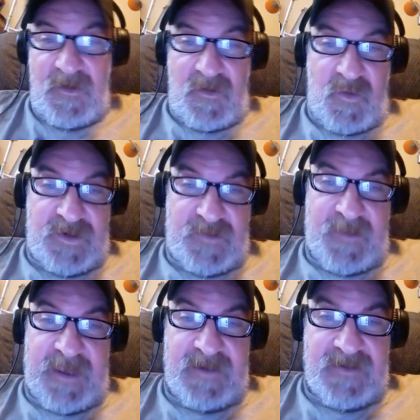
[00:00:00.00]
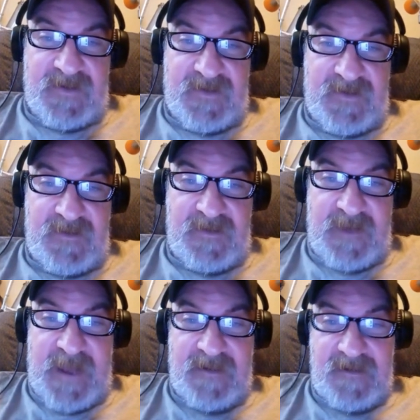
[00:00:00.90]
which means
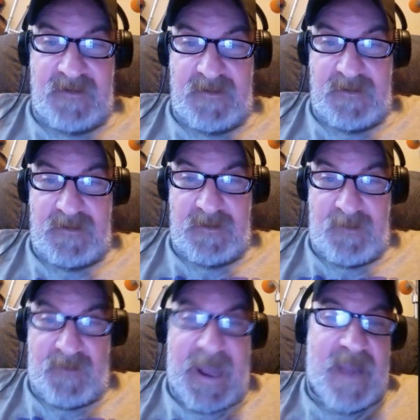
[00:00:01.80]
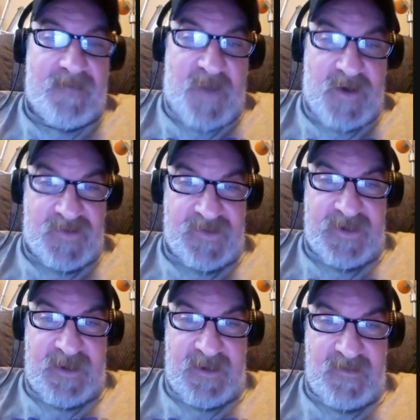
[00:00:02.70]
that the black
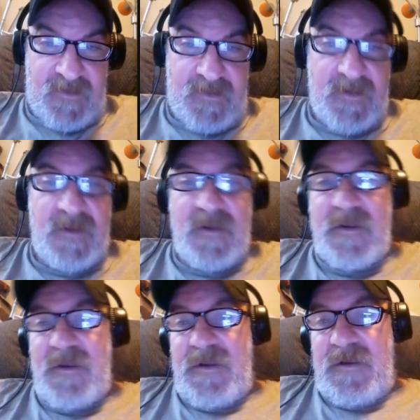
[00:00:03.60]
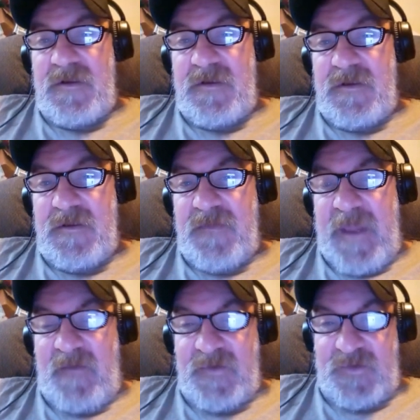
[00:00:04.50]
personnel
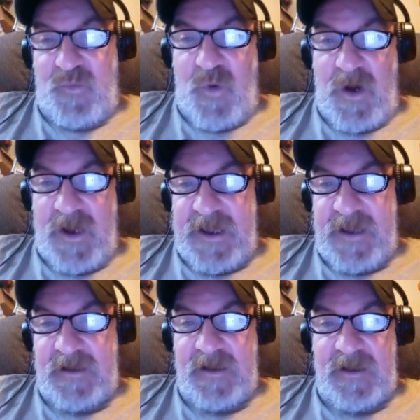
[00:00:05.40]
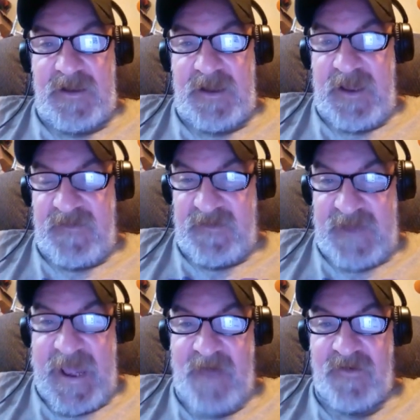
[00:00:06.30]
that was working in the
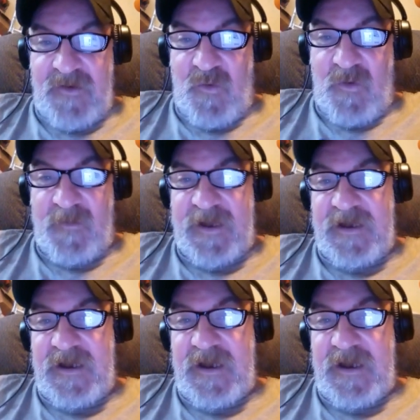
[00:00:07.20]
town of Norman,